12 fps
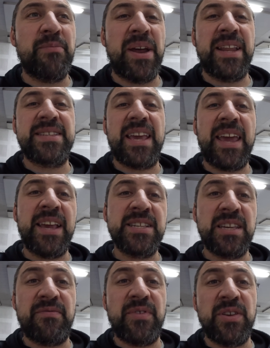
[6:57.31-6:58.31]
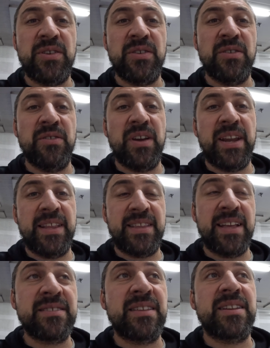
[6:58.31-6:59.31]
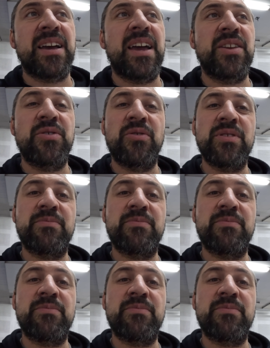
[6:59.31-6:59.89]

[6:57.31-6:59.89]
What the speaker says: but it's easier for you. And at the end of the day, you're the